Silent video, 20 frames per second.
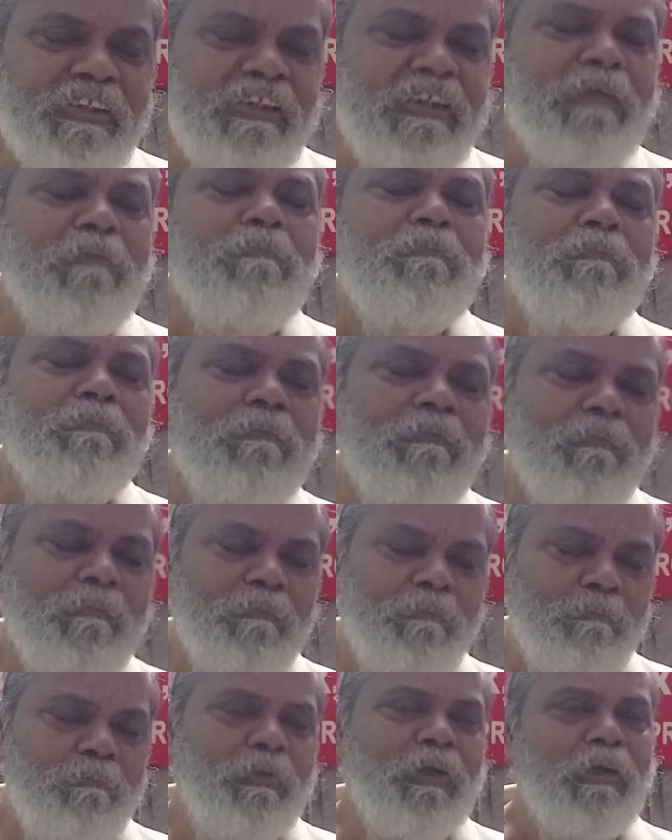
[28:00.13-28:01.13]

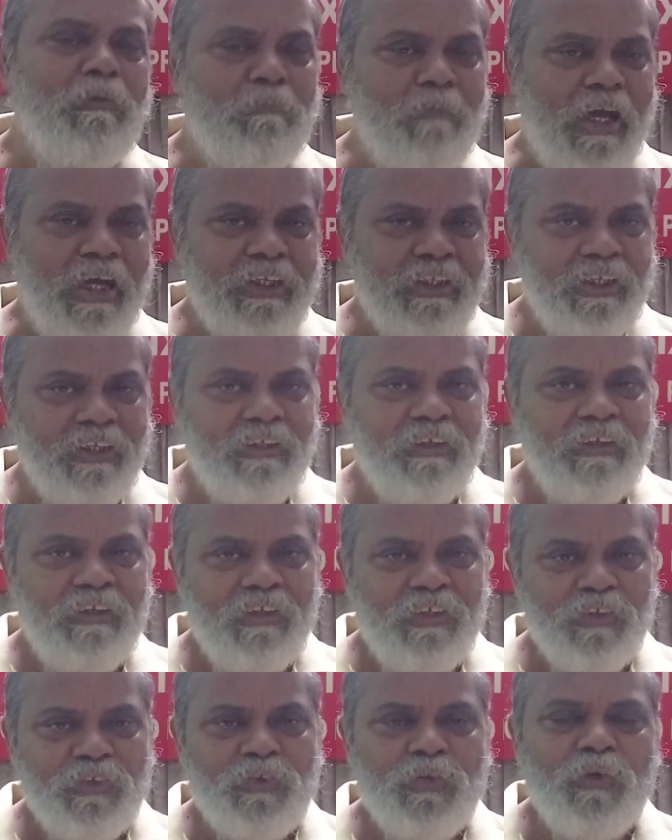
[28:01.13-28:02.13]
simple manner
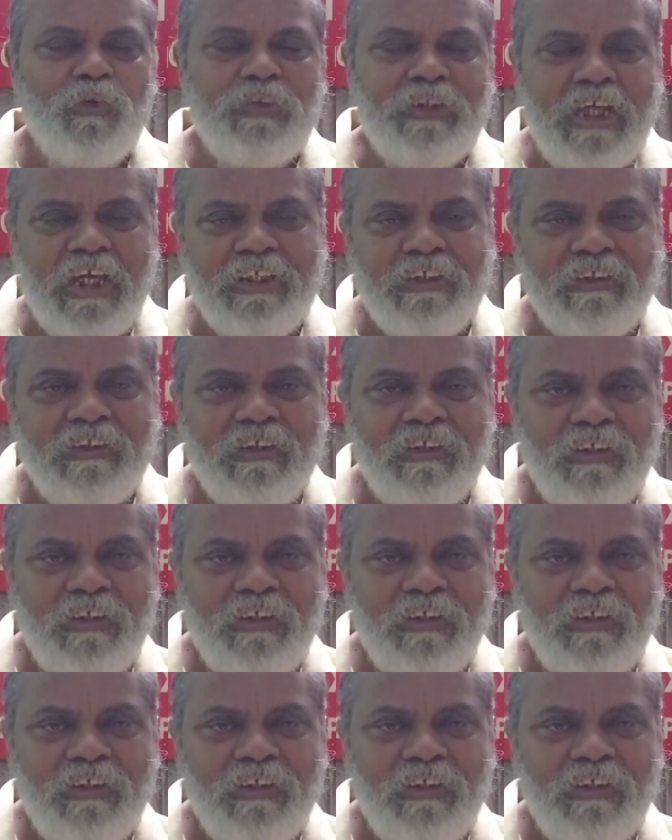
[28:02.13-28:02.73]
so that